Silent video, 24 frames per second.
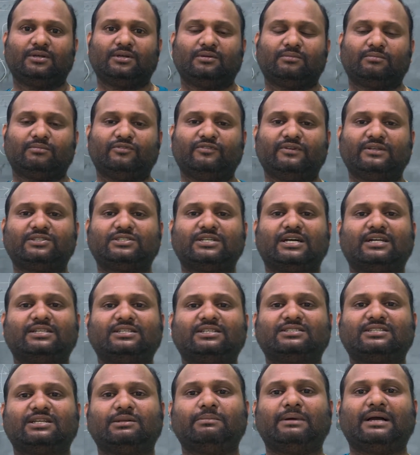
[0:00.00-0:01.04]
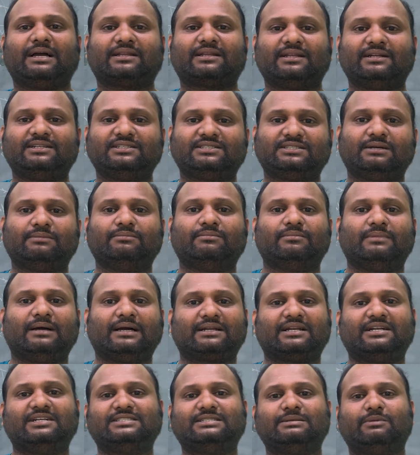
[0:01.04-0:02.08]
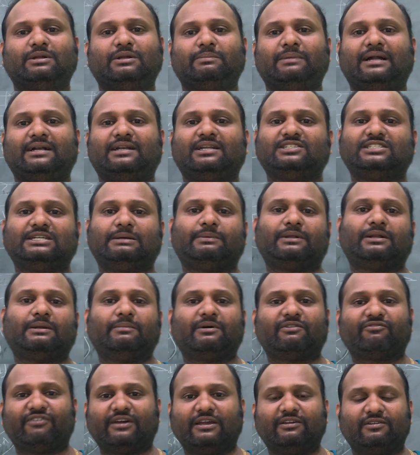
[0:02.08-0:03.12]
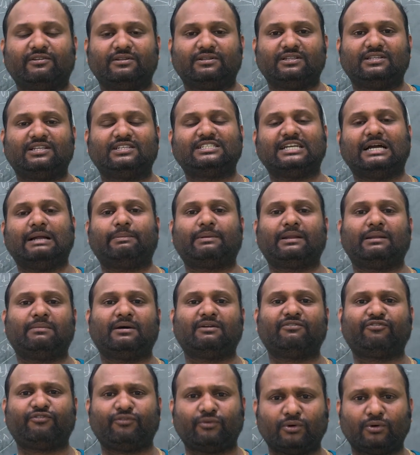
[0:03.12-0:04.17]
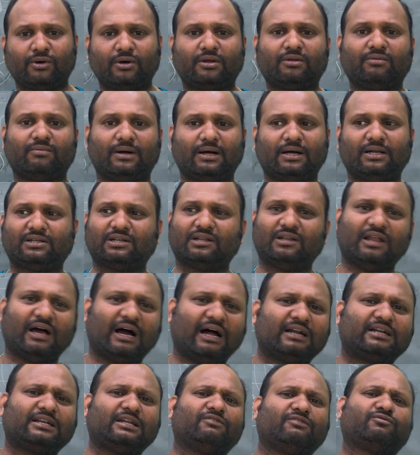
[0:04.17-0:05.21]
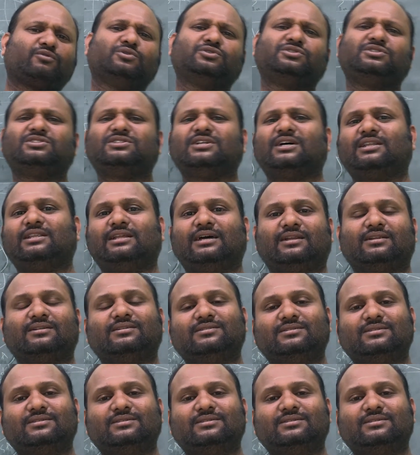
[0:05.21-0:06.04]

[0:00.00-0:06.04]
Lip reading: moving charges and magnetism and matter, chapter number 5. In the chapter number 4, what a lot of questions are there.